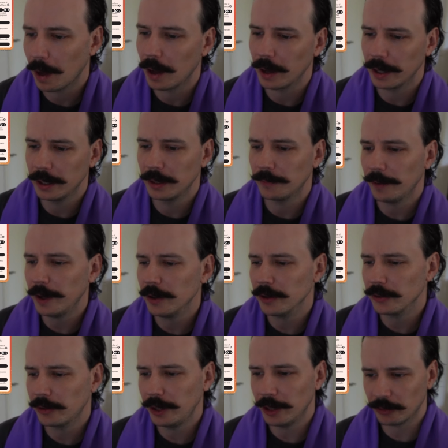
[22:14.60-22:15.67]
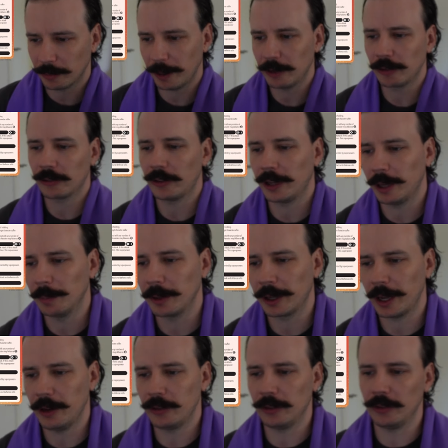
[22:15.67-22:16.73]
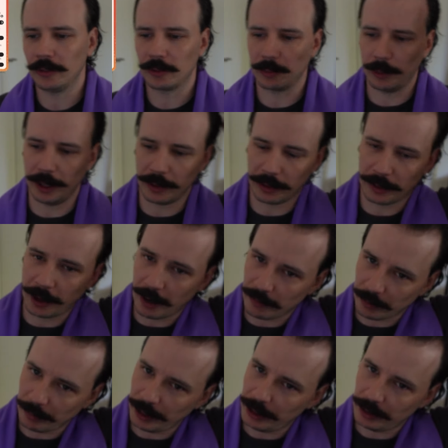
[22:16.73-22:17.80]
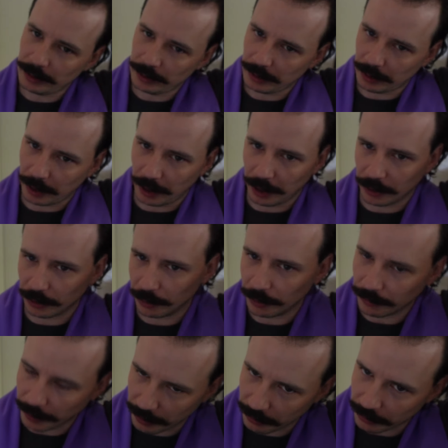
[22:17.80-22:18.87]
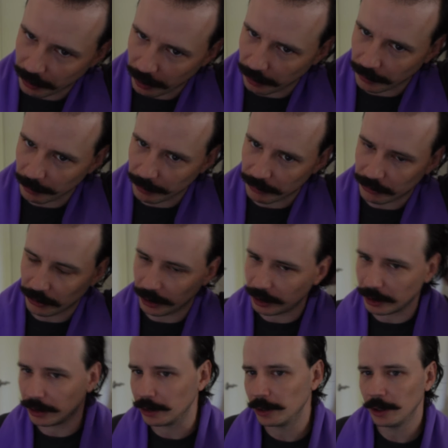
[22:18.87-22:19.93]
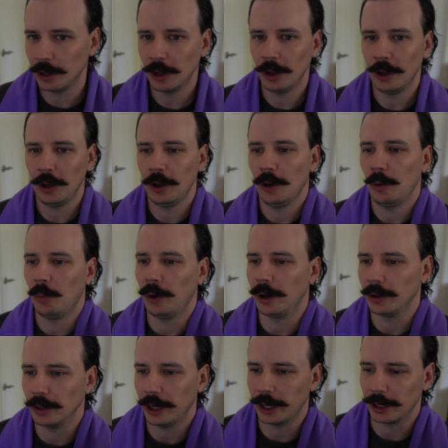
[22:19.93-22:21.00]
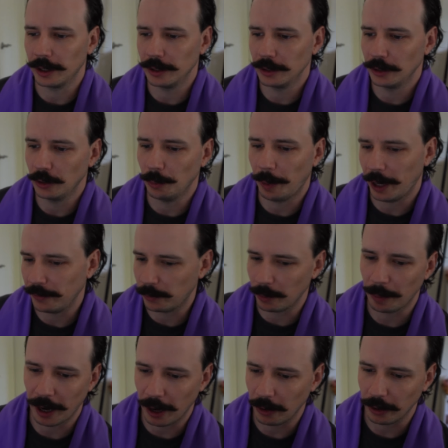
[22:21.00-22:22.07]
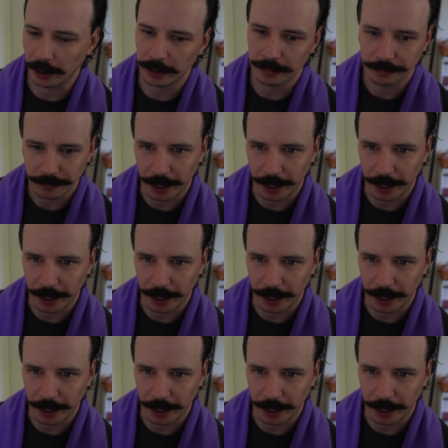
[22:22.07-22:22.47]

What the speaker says: In Defenders, he has some interesting implications with Cover Me, the new Defenders card that we've seen, where like you pay 4 power.